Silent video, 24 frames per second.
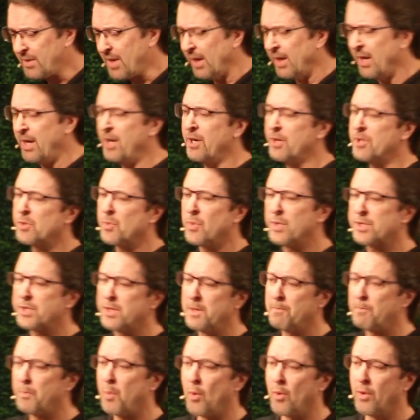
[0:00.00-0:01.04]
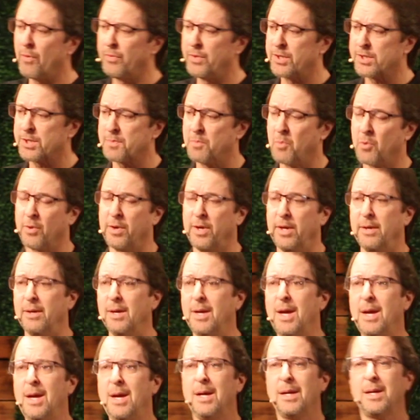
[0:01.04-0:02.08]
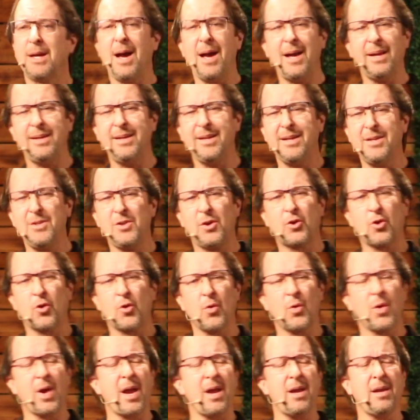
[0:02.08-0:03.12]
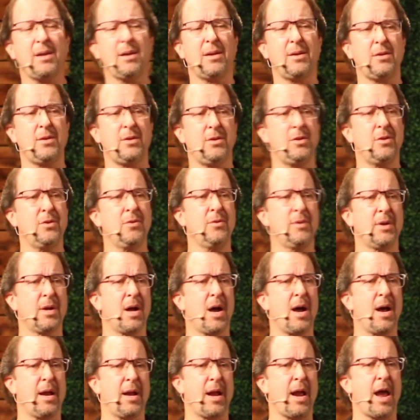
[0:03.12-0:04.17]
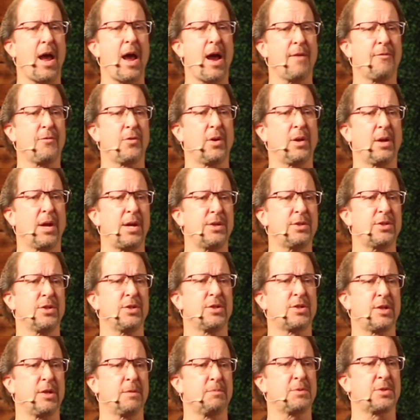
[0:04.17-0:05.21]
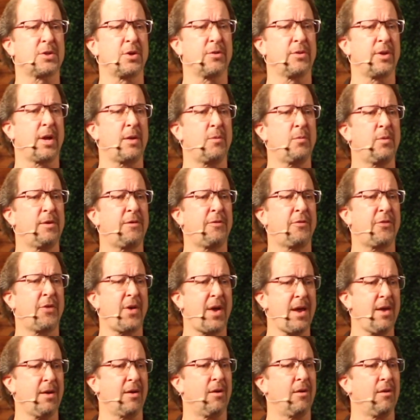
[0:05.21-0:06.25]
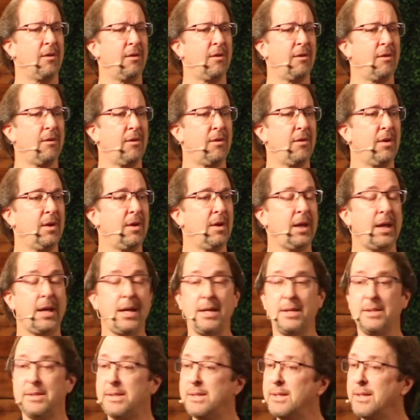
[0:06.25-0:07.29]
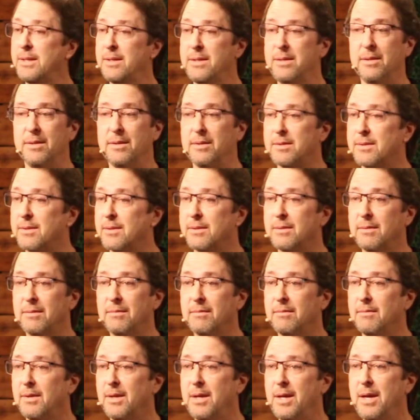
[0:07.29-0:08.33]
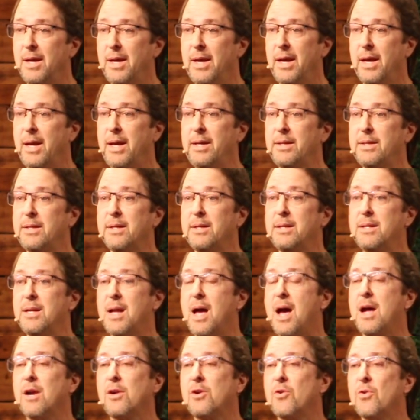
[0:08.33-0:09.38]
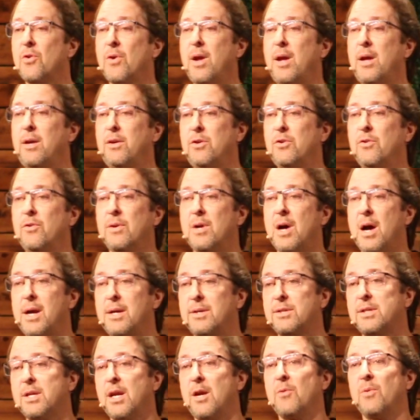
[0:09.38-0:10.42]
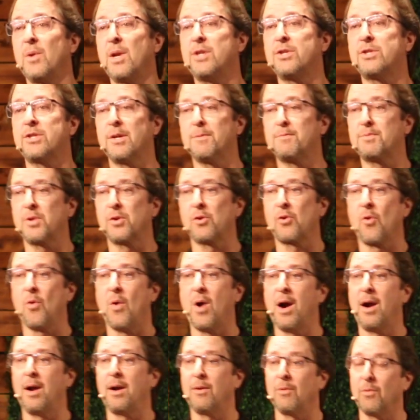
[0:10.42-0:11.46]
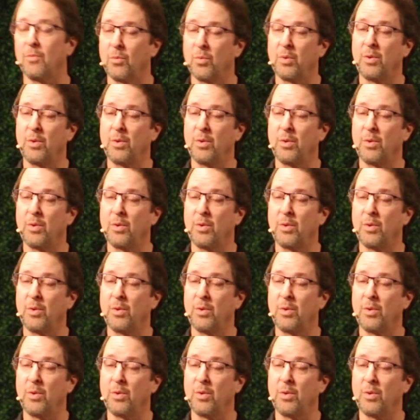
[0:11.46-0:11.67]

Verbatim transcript: and here's what's important this morning God didn't create you and I to have relationships so they would fail. He didn't. He did not create you and I and say relationships are